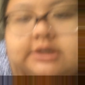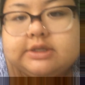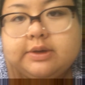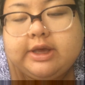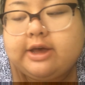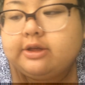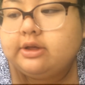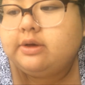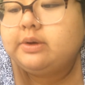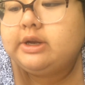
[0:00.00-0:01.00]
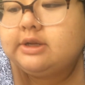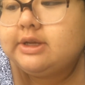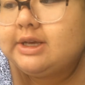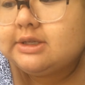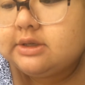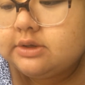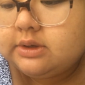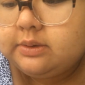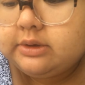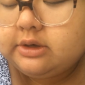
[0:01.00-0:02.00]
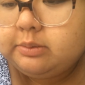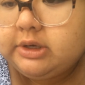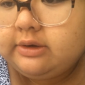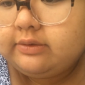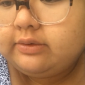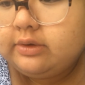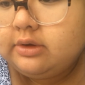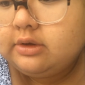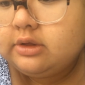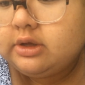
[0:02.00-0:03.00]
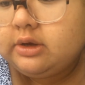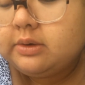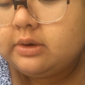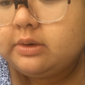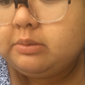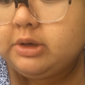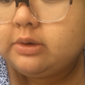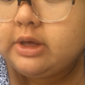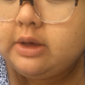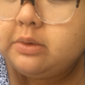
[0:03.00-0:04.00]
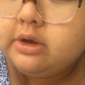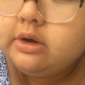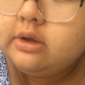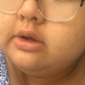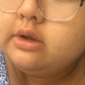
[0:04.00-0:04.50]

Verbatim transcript: So yeah. Oh, and I'll, I guess I'll show you a little bit of the You Are Going to Be Okay one.